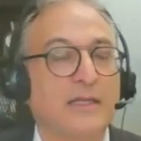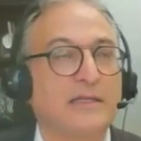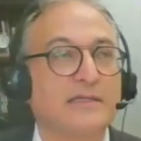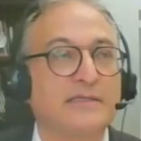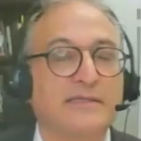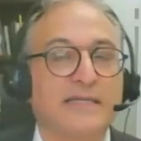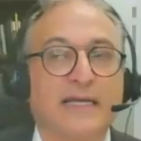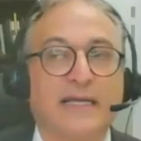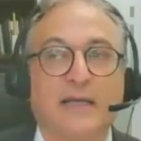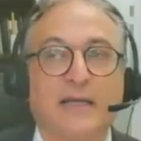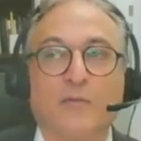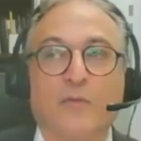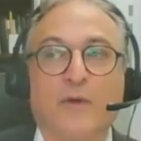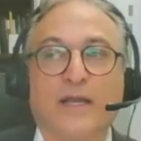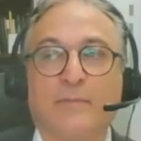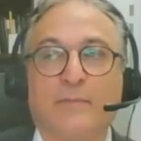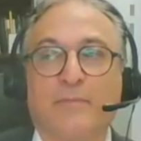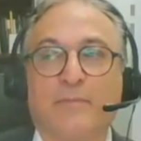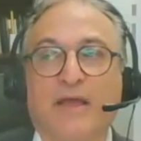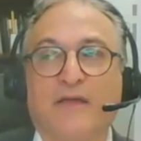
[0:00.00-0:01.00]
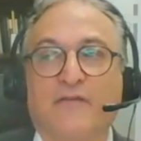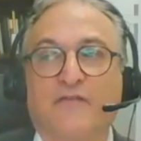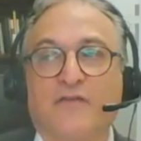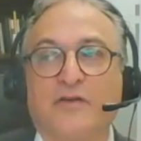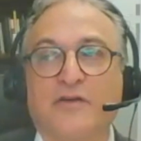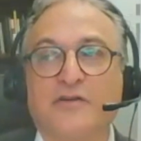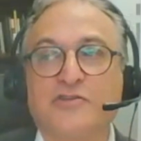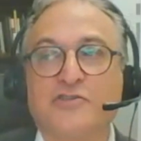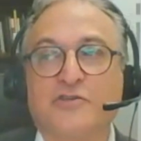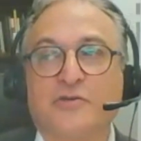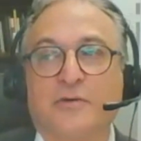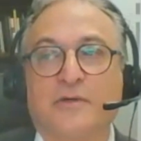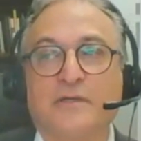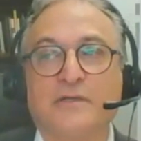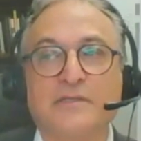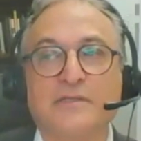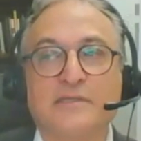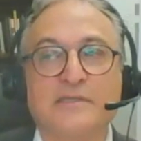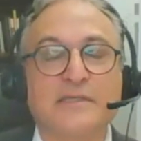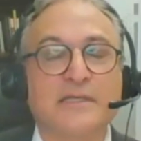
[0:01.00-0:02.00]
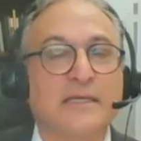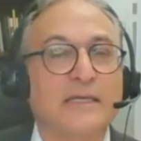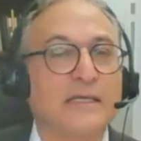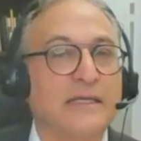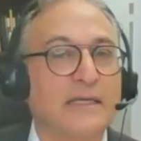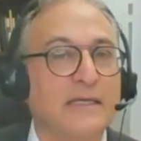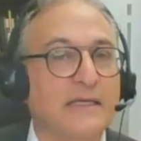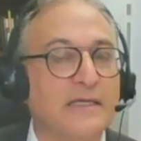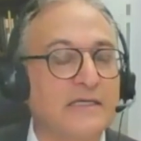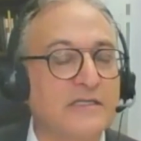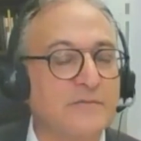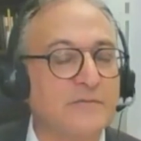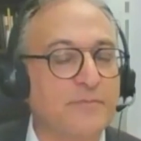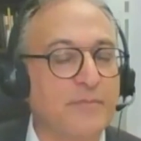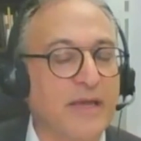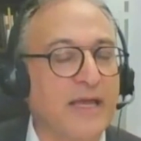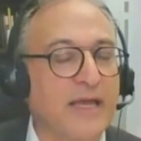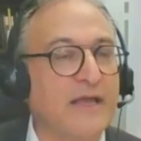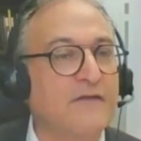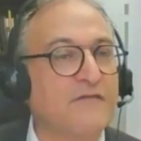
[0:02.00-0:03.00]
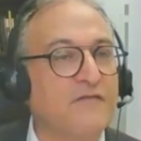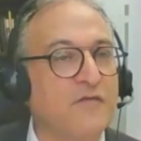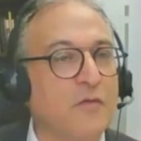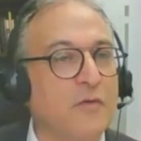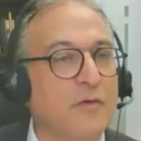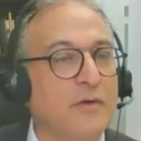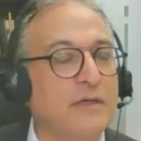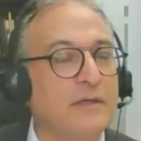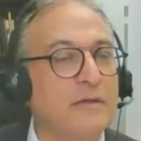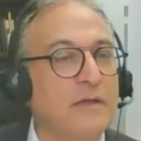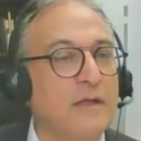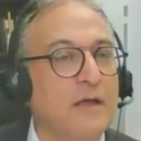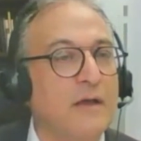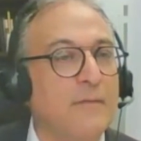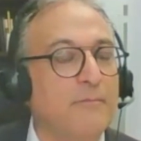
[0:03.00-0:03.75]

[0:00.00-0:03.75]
Second way to pay for insurance is paying for it